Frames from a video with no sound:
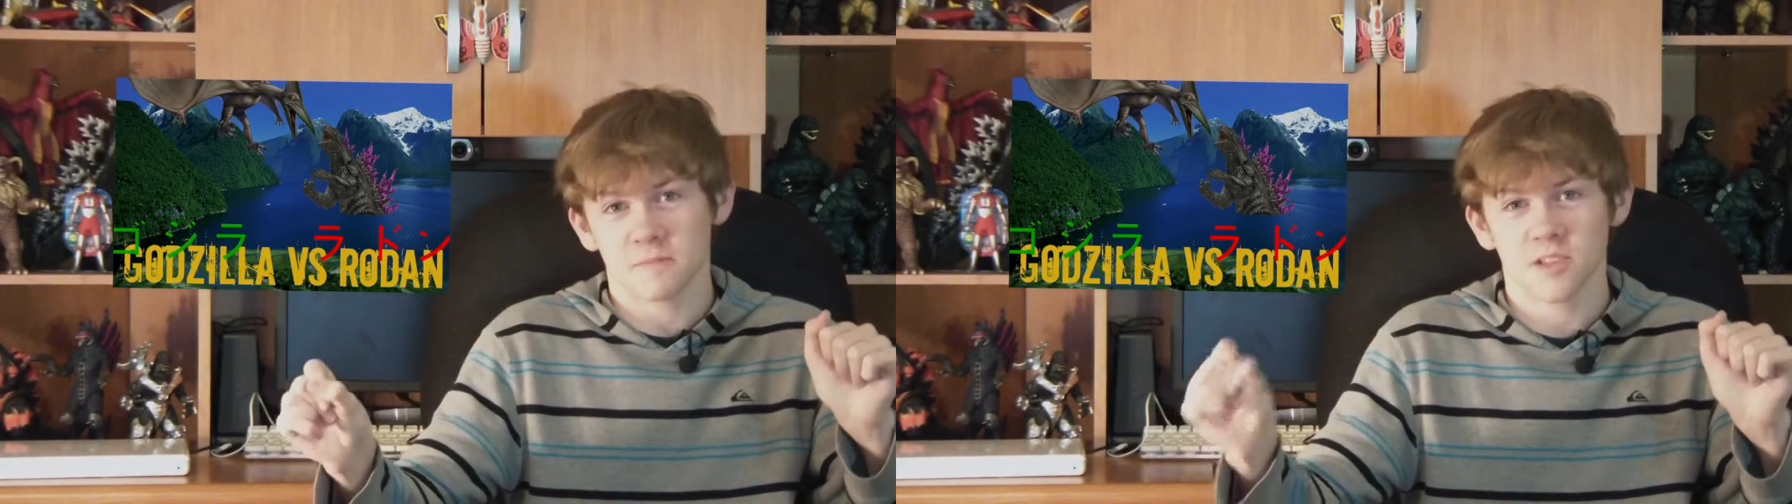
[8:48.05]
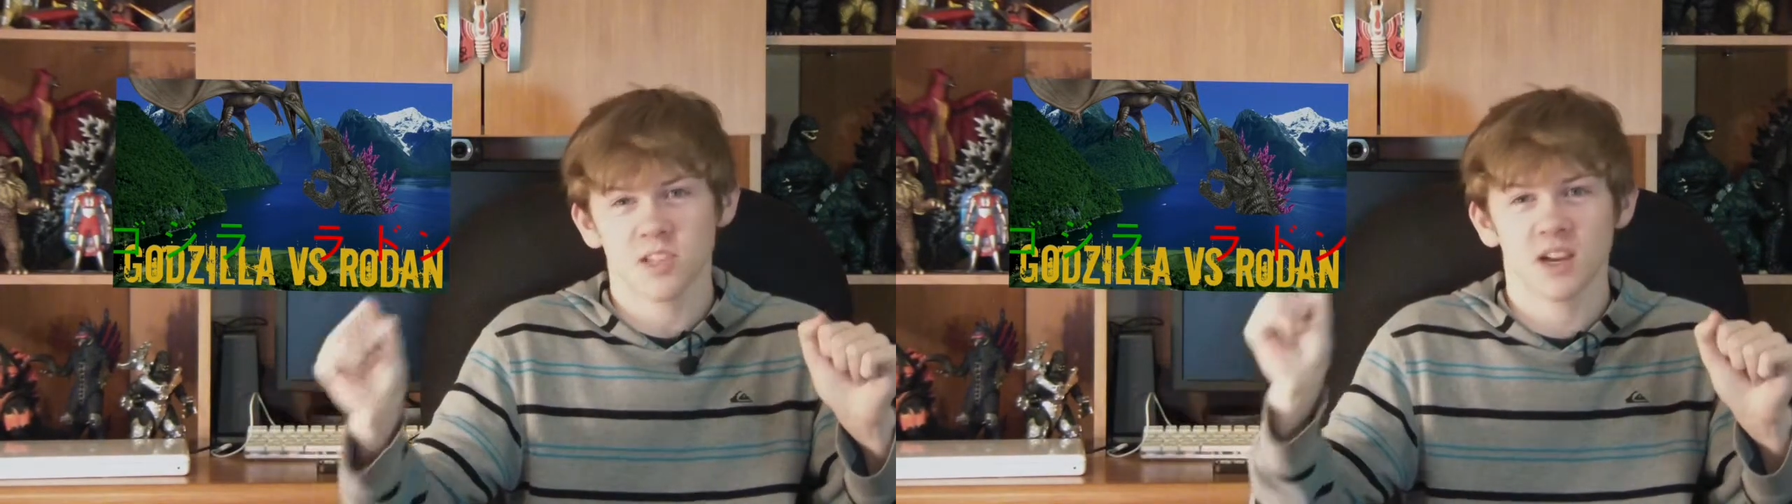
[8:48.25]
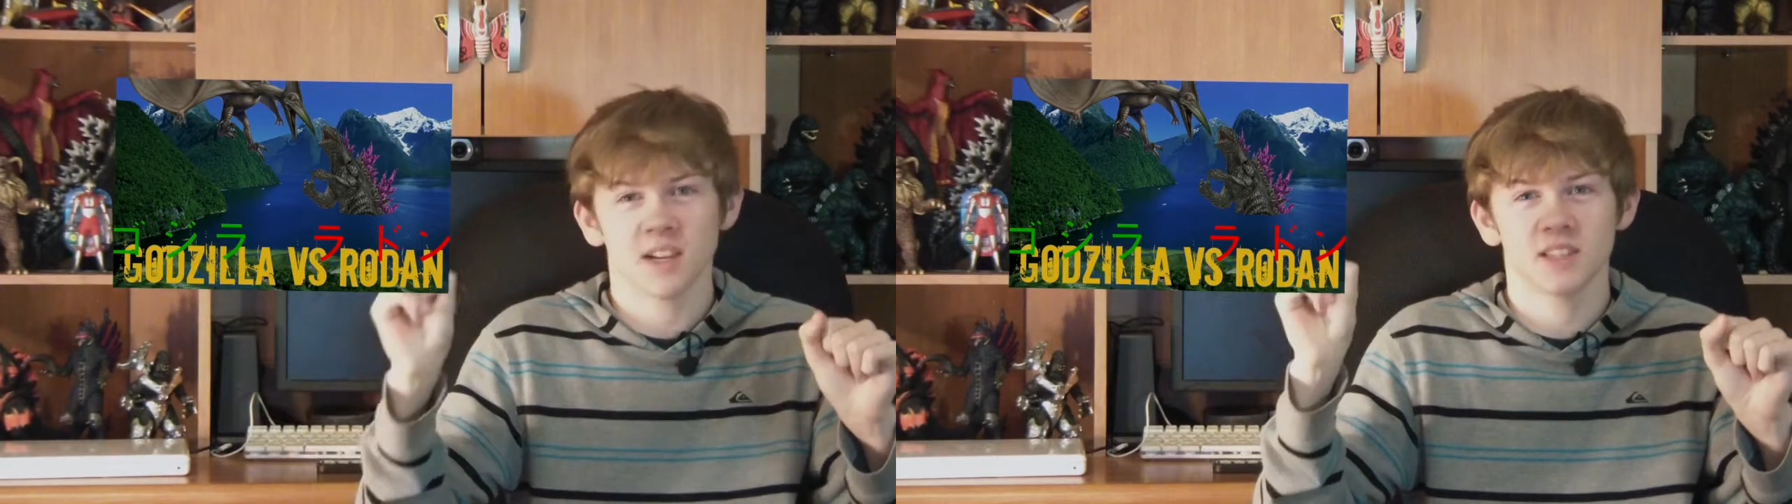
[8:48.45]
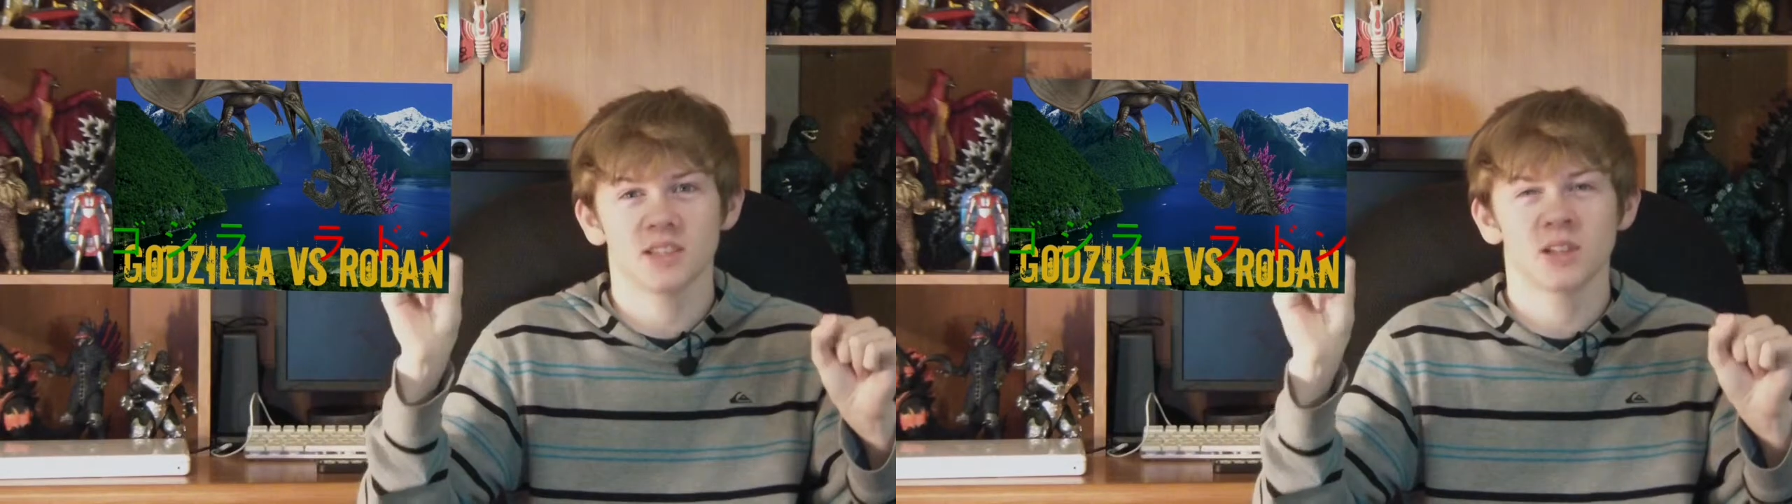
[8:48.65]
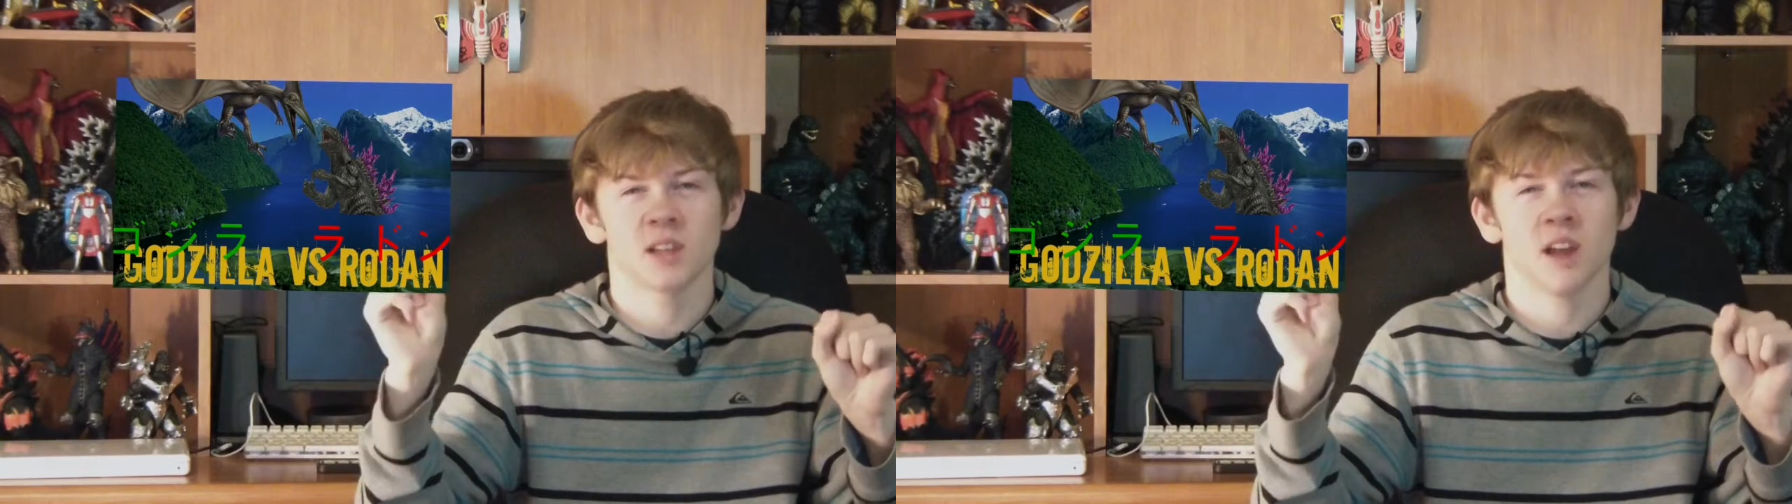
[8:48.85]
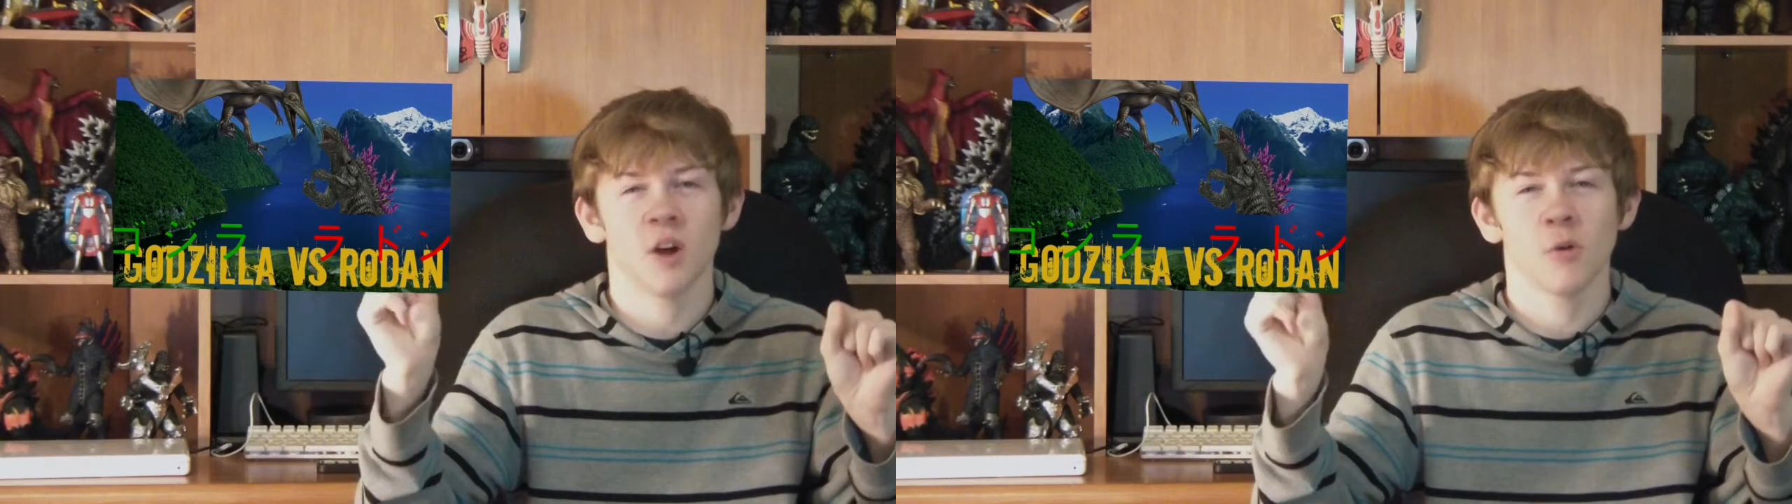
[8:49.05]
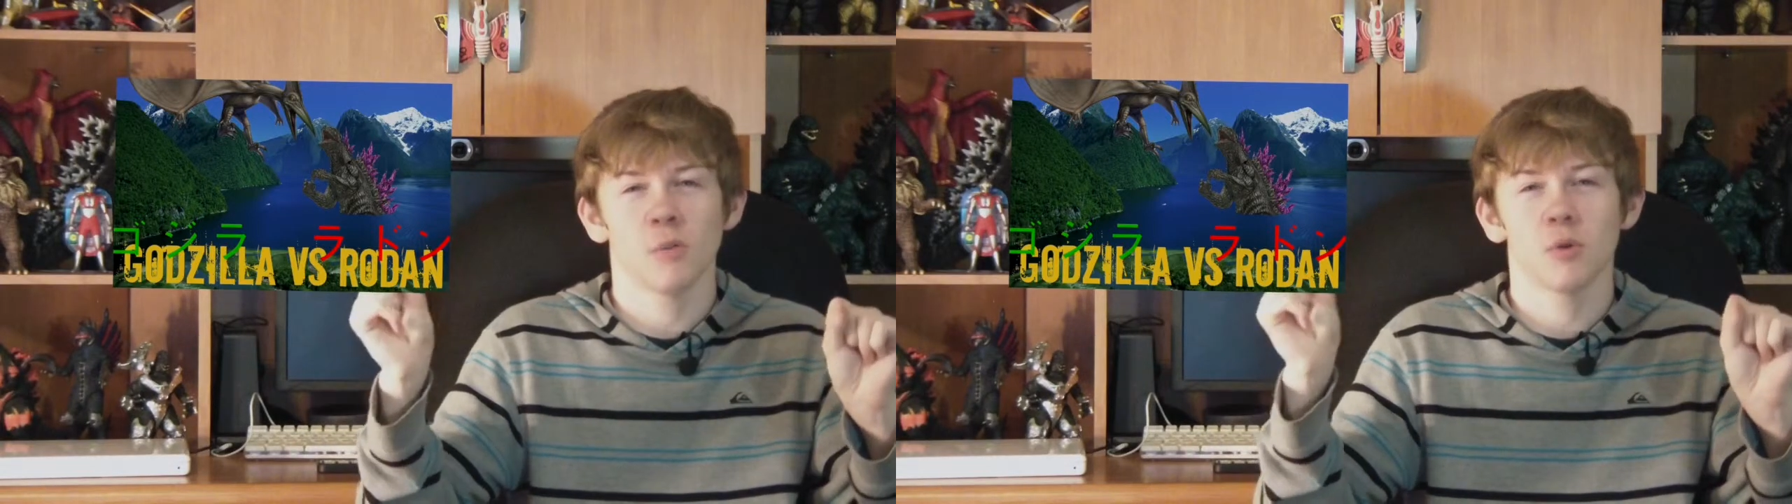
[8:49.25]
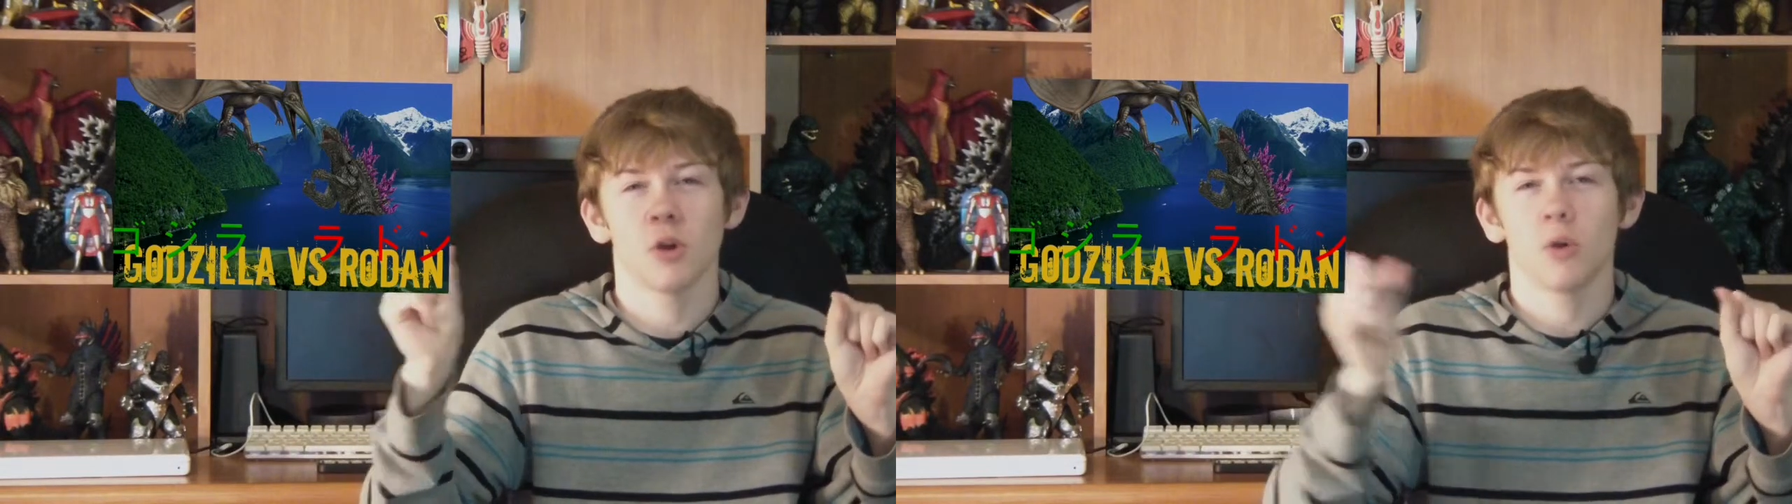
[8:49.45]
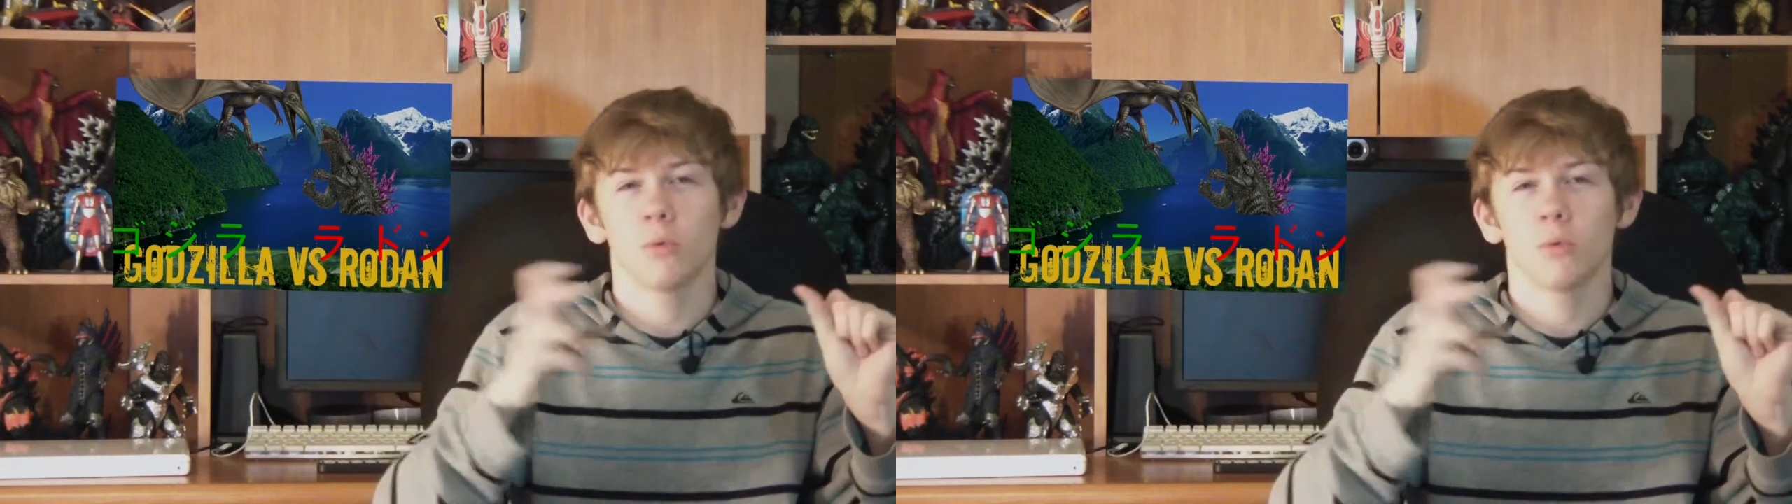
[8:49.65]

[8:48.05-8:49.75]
decides to help